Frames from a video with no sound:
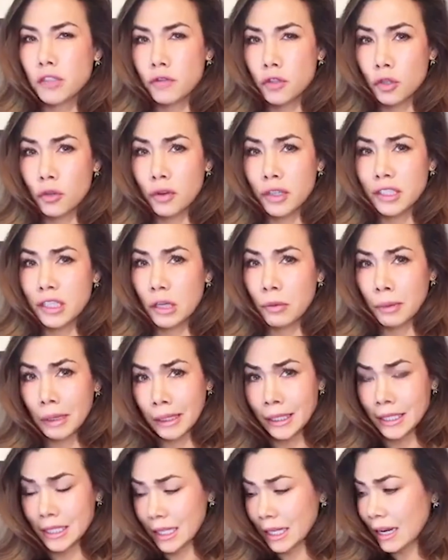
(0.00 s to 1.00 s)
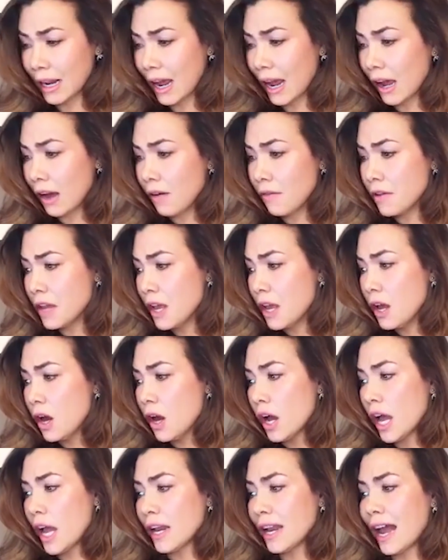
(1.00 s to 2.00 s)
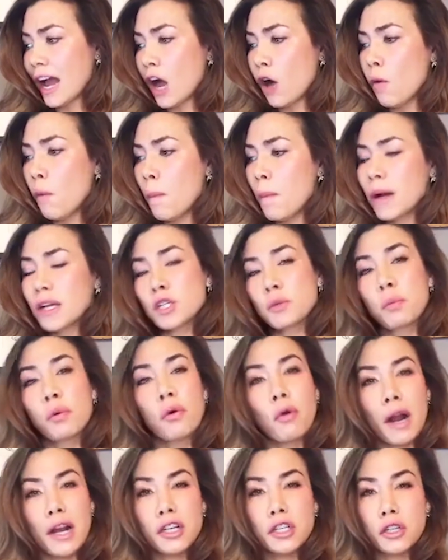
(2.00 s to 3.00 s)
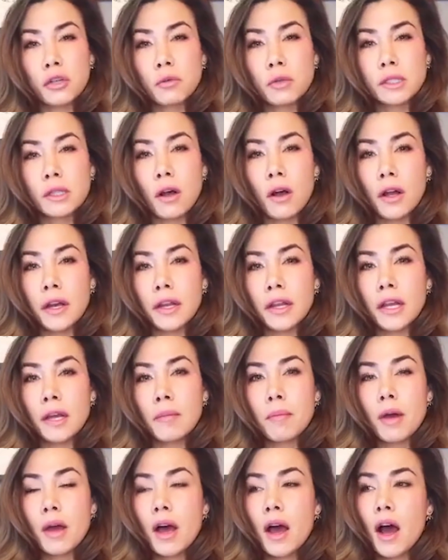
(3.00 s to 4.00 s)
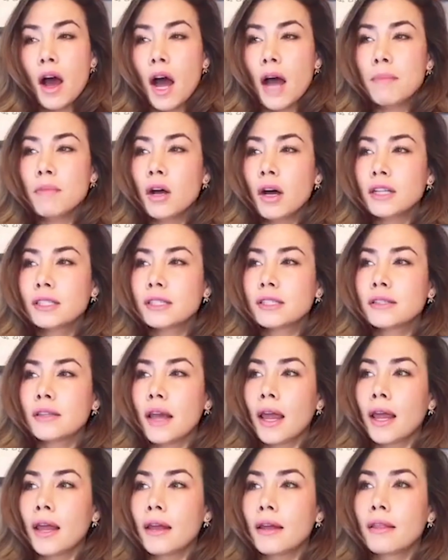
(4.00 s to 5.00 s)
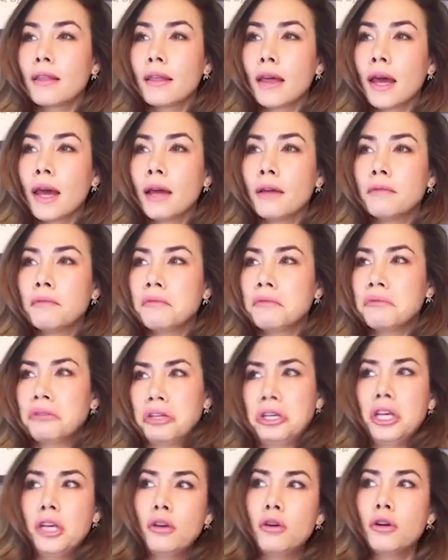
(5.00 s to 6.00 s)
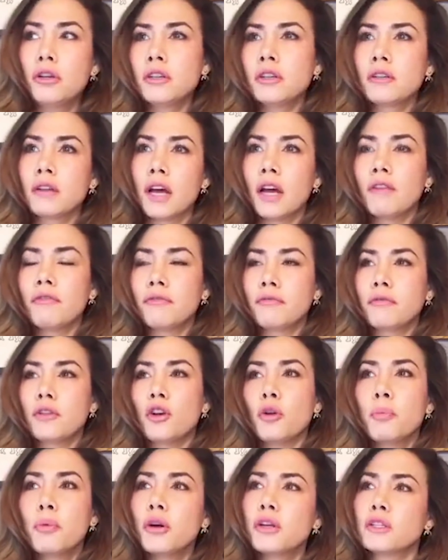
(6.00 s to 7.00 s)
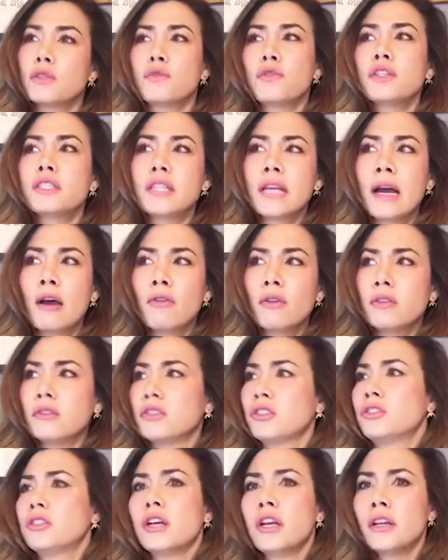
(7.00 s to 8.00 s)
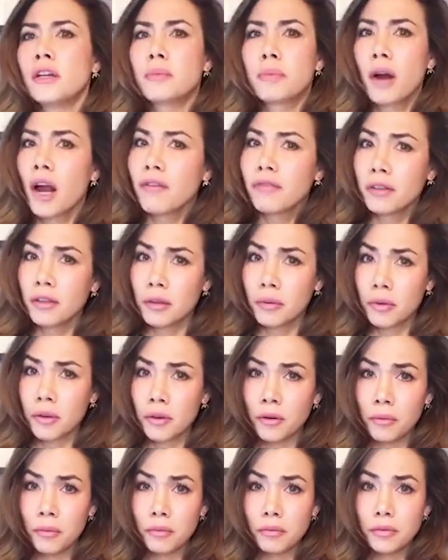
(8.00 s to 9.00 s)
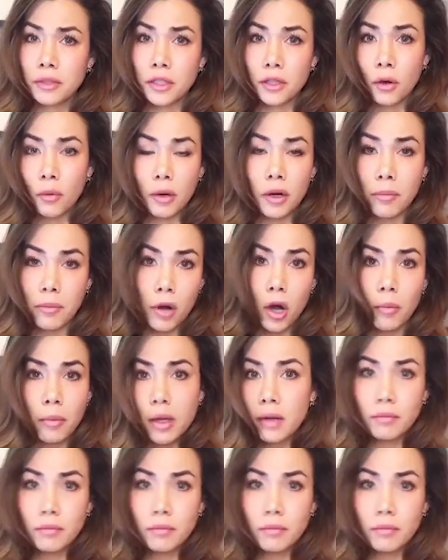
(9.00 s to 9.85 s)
how much of a choice he really did have and how much pressure was on him. I'm not saying that he couldn't have, put his foot down and just done it privately with her, in a